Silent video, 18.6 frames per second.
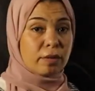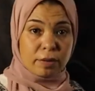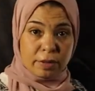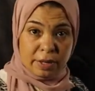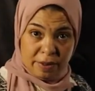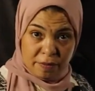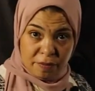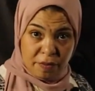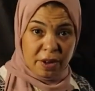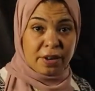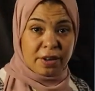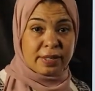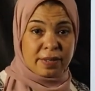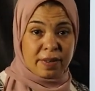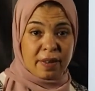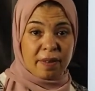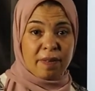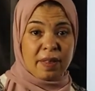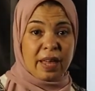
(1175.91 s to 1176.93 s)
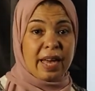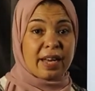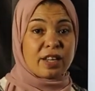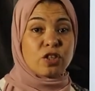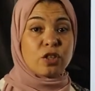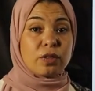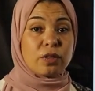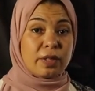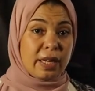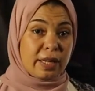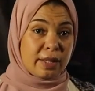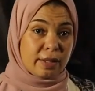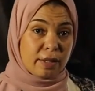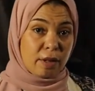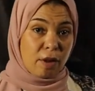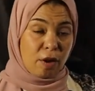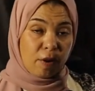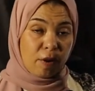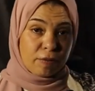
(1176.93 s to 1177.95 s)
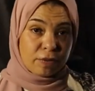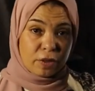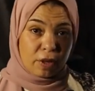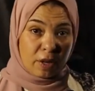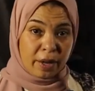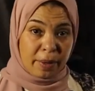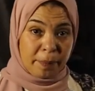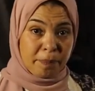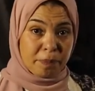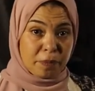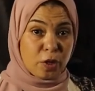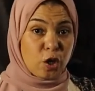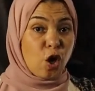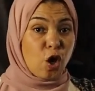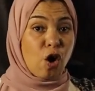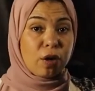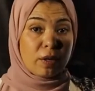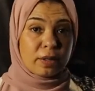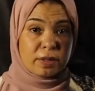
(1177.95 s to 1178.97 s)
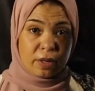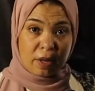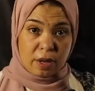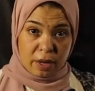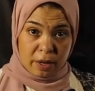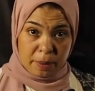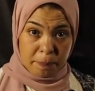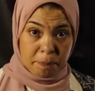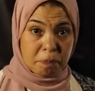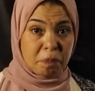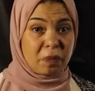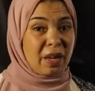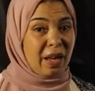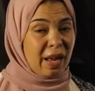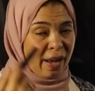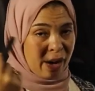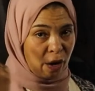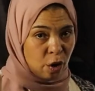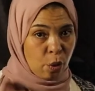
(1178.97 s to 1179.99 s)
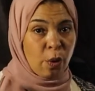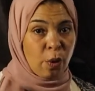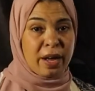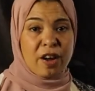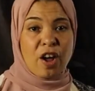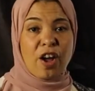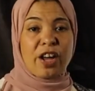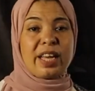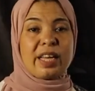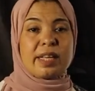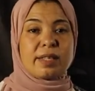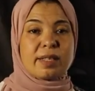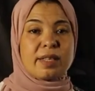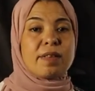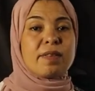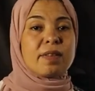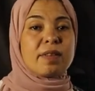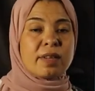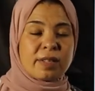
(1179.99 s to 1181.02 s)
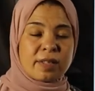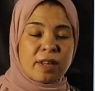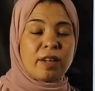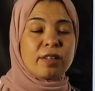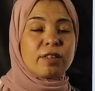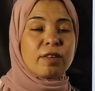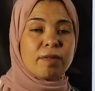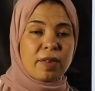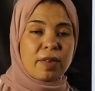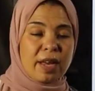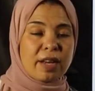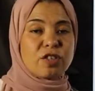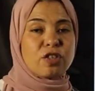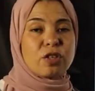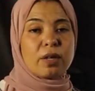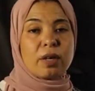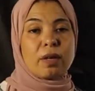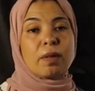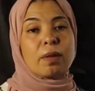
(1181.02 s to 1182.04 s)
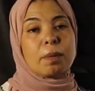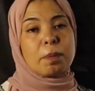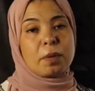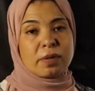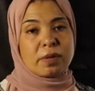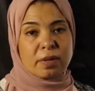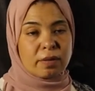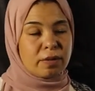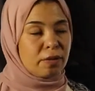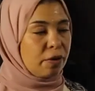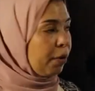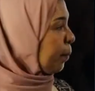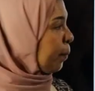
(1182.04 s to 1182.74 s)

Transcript: refers that the action takes long time ago, and I can see the result of the action in the present time.